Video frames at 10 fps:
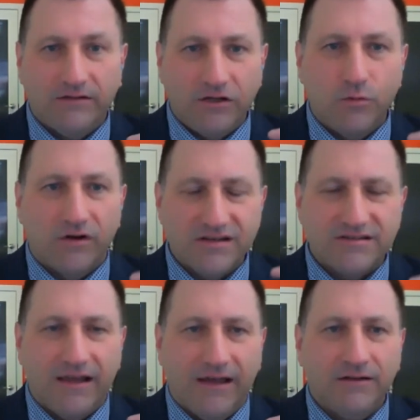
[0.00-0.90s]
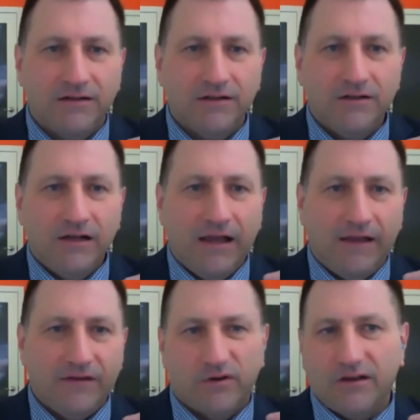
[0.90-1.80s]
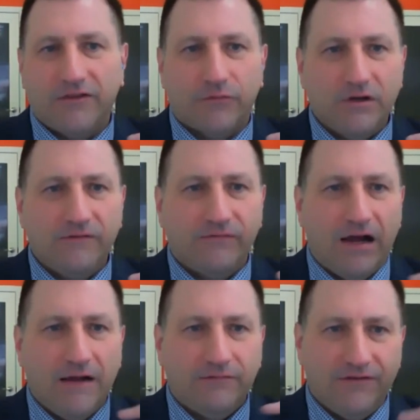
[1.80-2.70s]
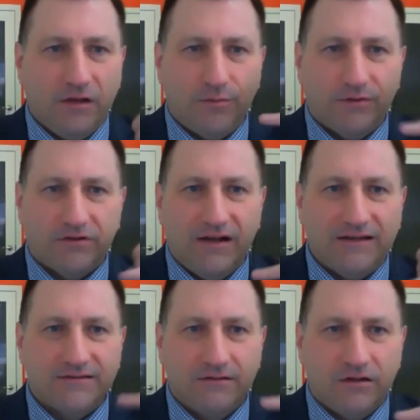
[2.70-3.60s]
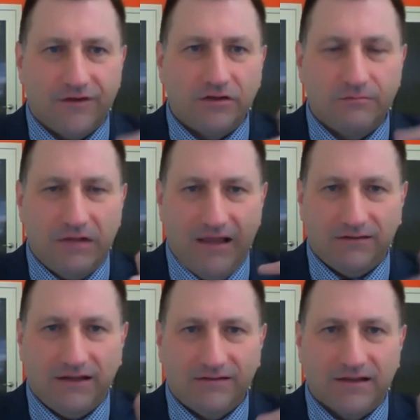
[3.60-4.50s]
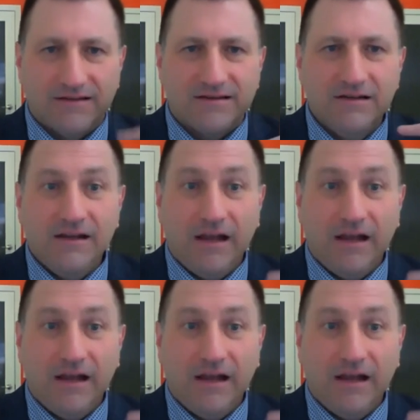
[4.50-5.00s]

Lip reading: They knew where to stand. And they were like 3 and 5, and they would put their head, they'd hand like this.